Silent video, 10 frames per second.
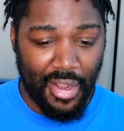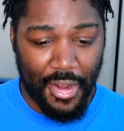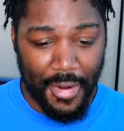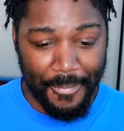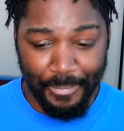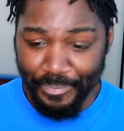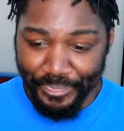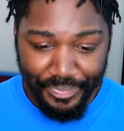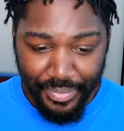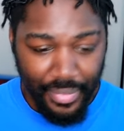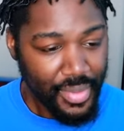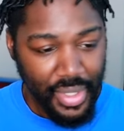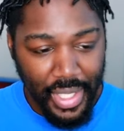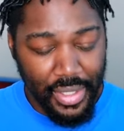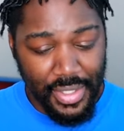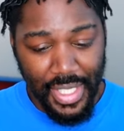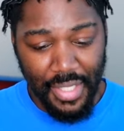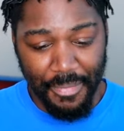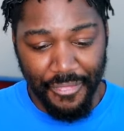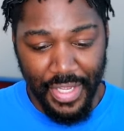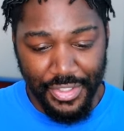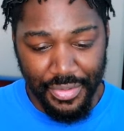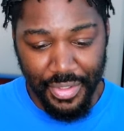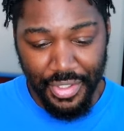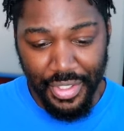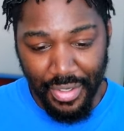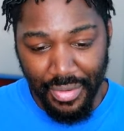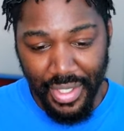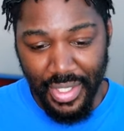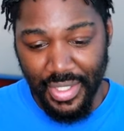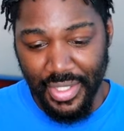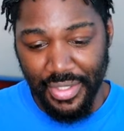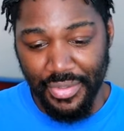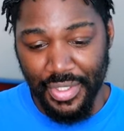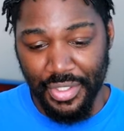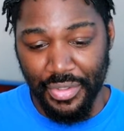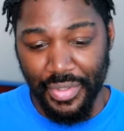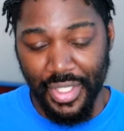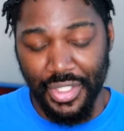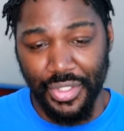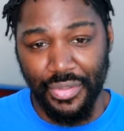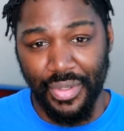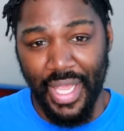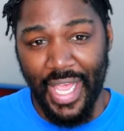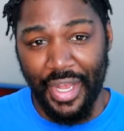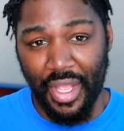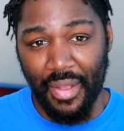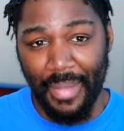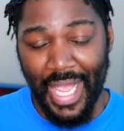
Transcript: Um, it looks like the professor, you know, he continues to do what he do and um,